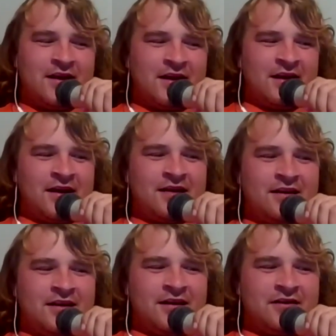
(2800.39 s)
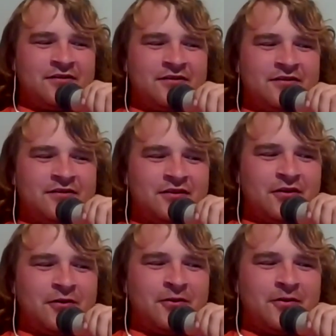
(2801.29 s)
And
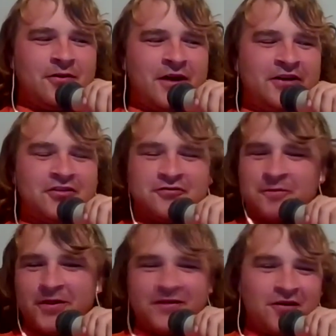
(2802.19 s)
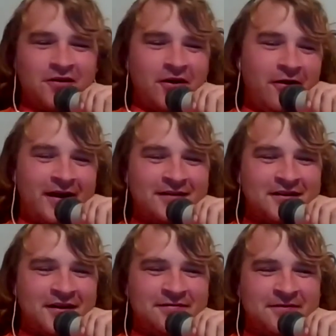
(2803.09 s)
so I just replaced all that
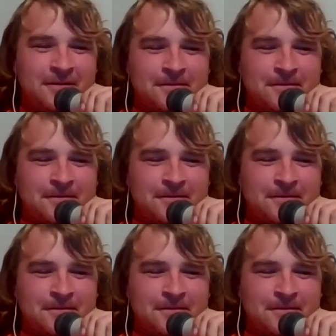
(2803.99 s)
stuff.